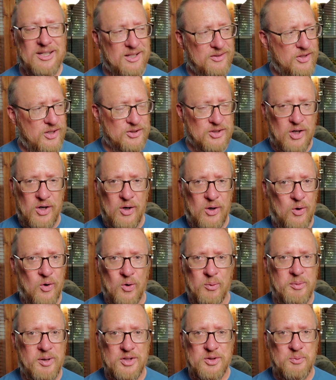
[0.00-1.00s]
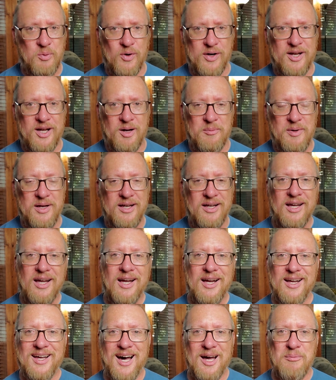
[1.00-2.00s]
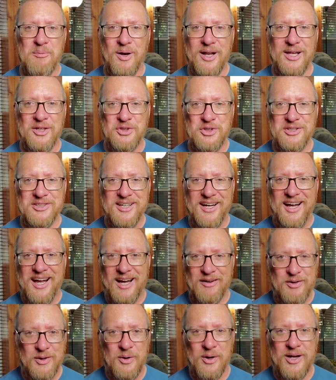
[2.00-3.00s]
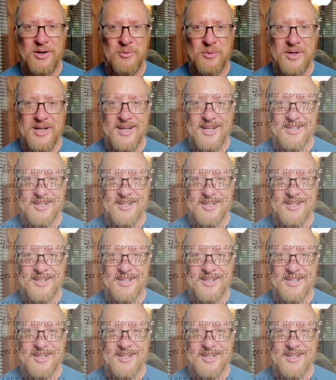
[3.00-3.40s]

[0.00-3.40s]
there's a whole bunch more coming. God bless you. Have a great week.